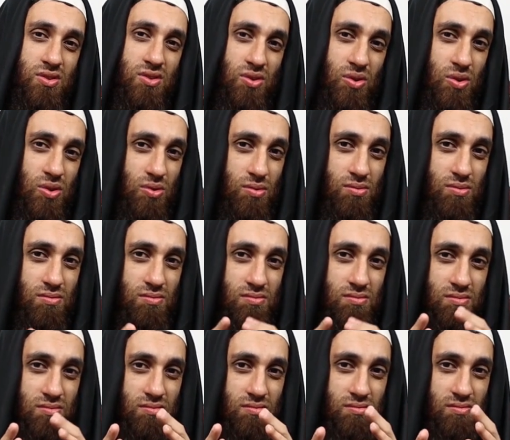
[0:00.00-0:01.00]
to,
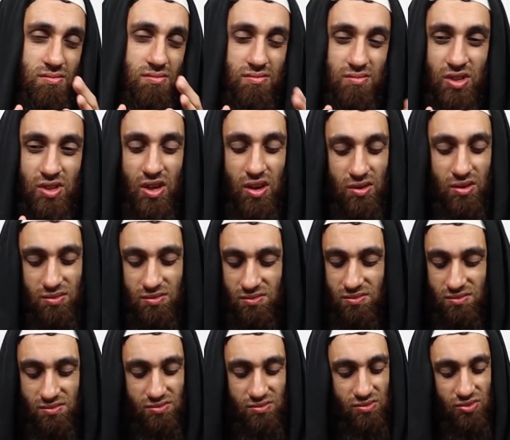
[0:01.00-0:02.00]
you know,
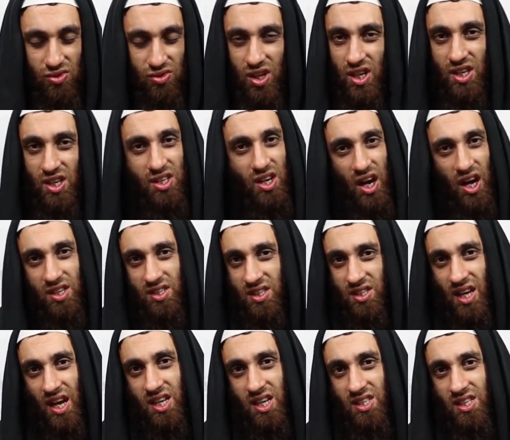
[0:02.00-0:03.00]
really
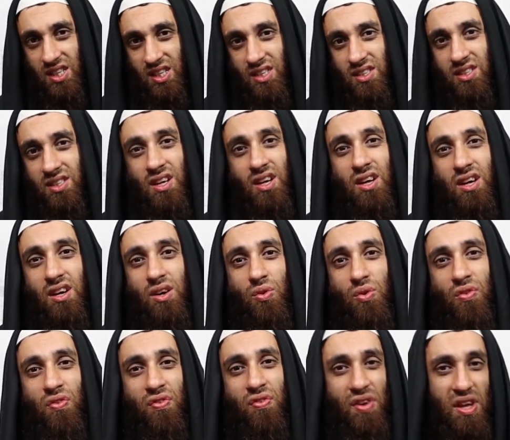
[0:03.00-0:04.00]
dissect his
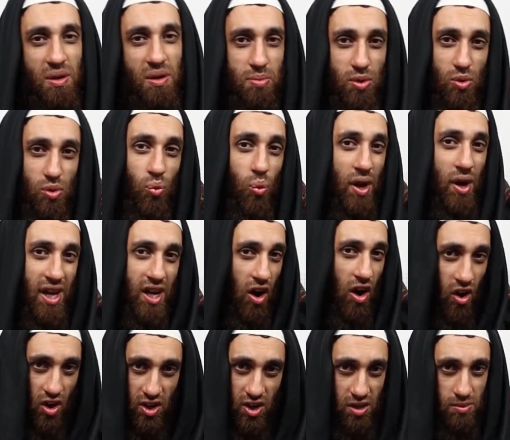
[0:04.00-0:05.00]
feeble,
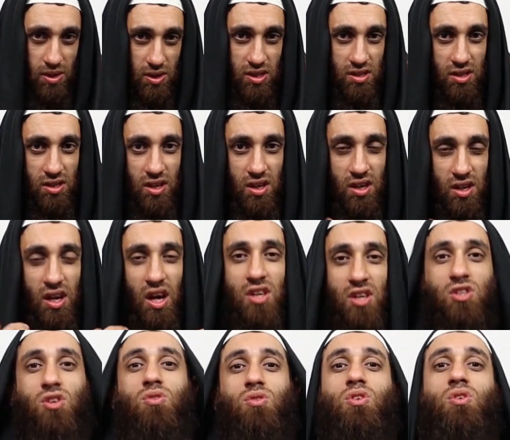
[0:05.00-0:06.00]
weak arguments
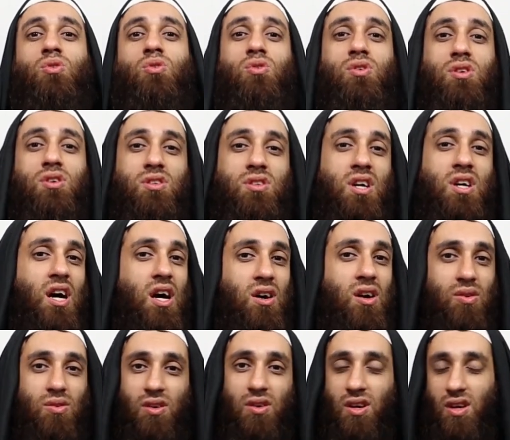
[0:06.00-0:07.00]
and show the audience
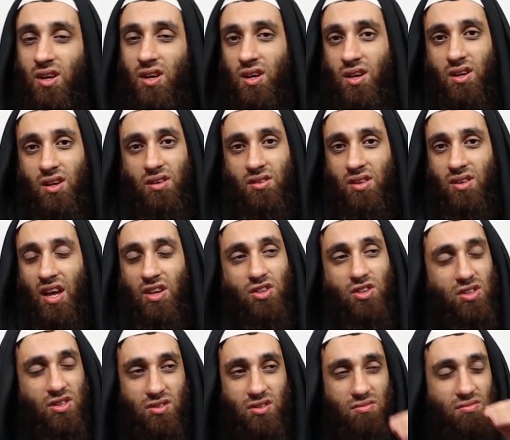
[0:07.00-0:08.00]
how they
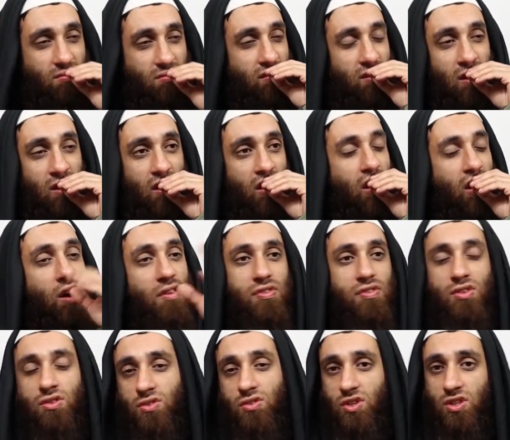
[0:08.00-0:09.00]
just
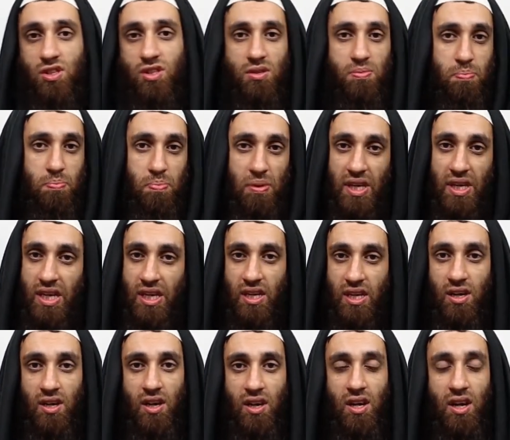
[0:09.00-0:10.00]
love to just
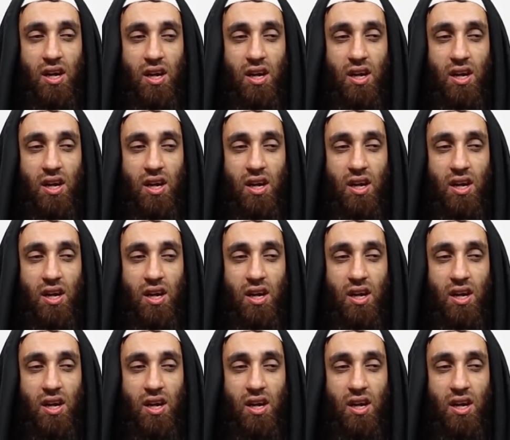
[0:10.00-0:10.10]
speak